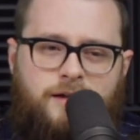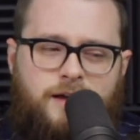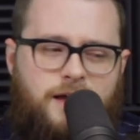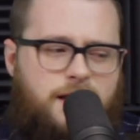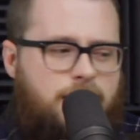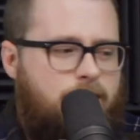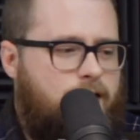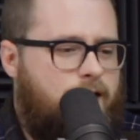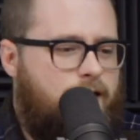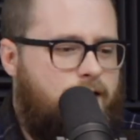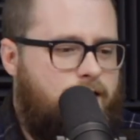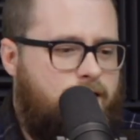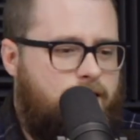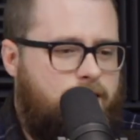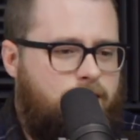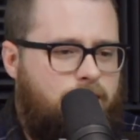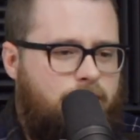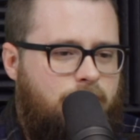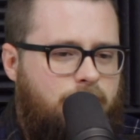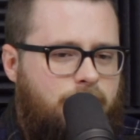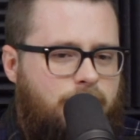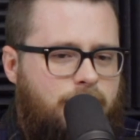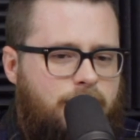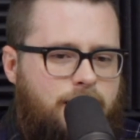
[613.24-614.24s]
and
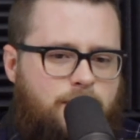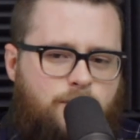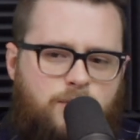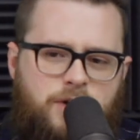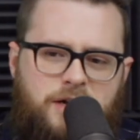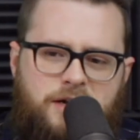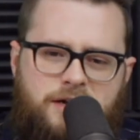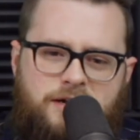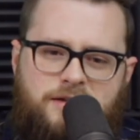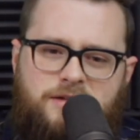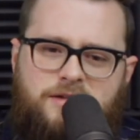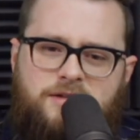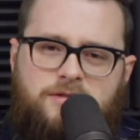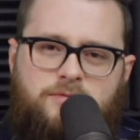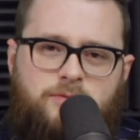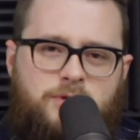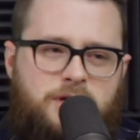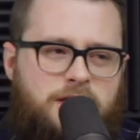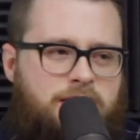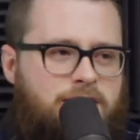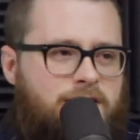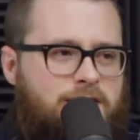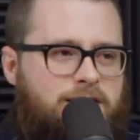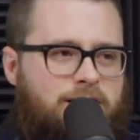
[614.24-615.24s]
uh, and we need
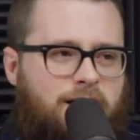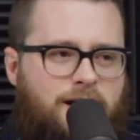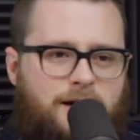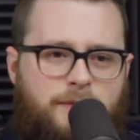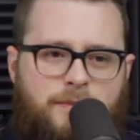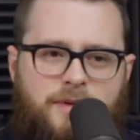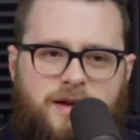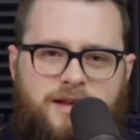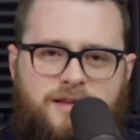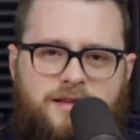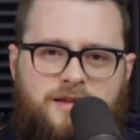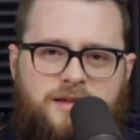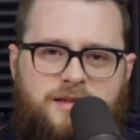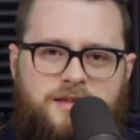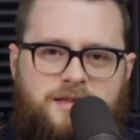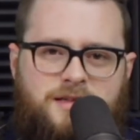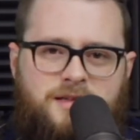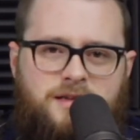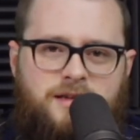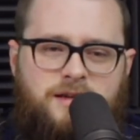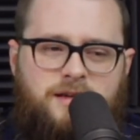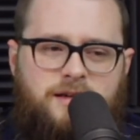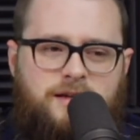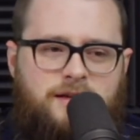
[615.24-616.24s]
we need to talk about
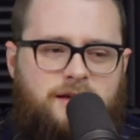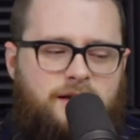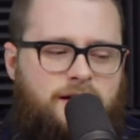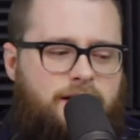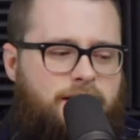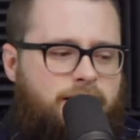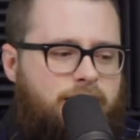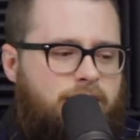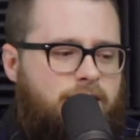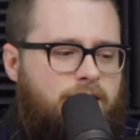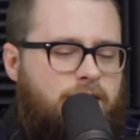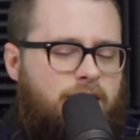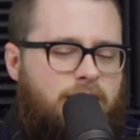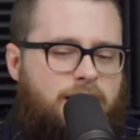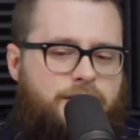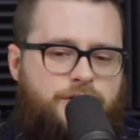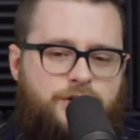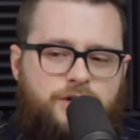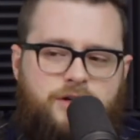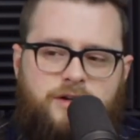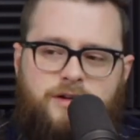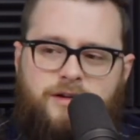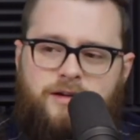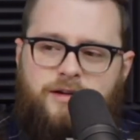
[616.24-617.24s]
this. Uh,
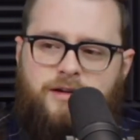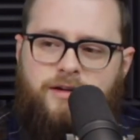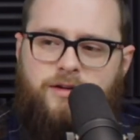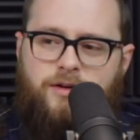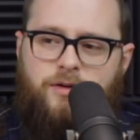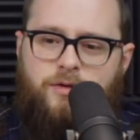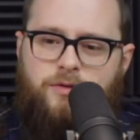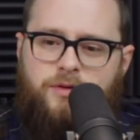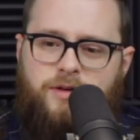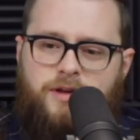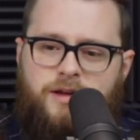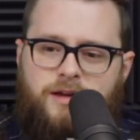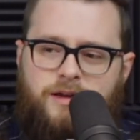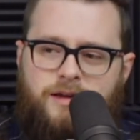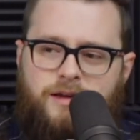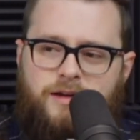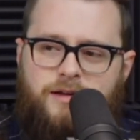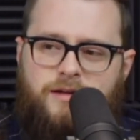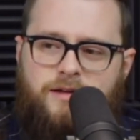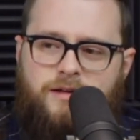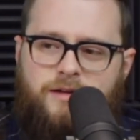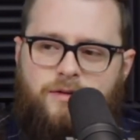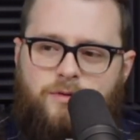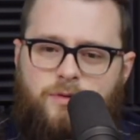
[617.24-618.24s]
gosh, only
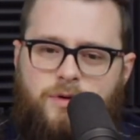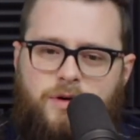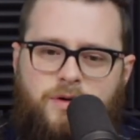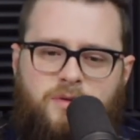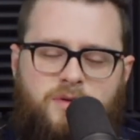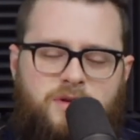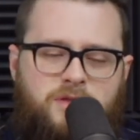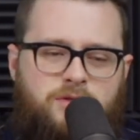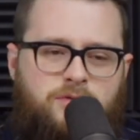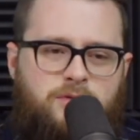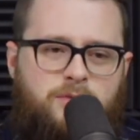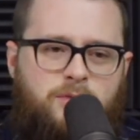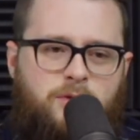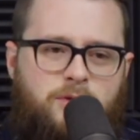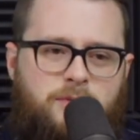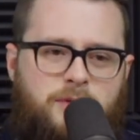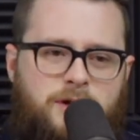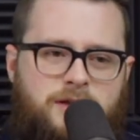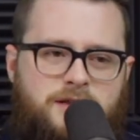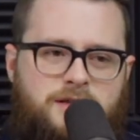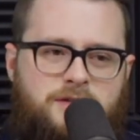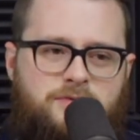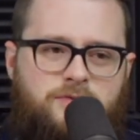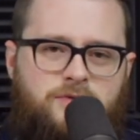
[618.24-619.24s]
uh, what what three more
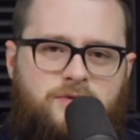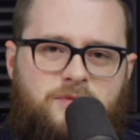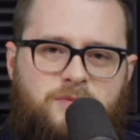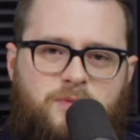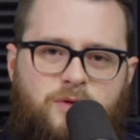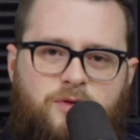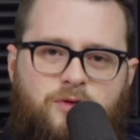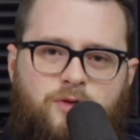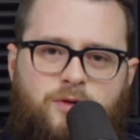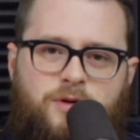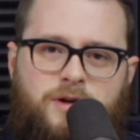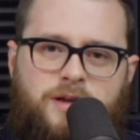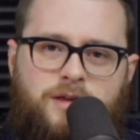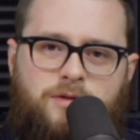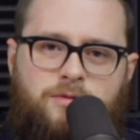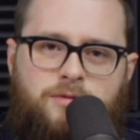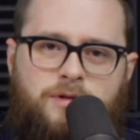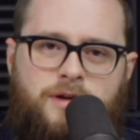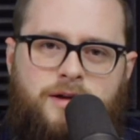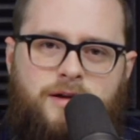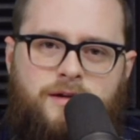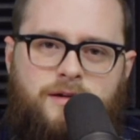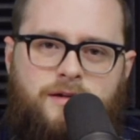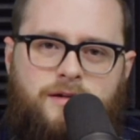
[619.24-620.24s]
months for, before
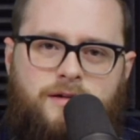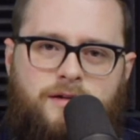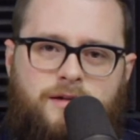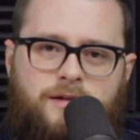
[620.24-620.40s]
E3?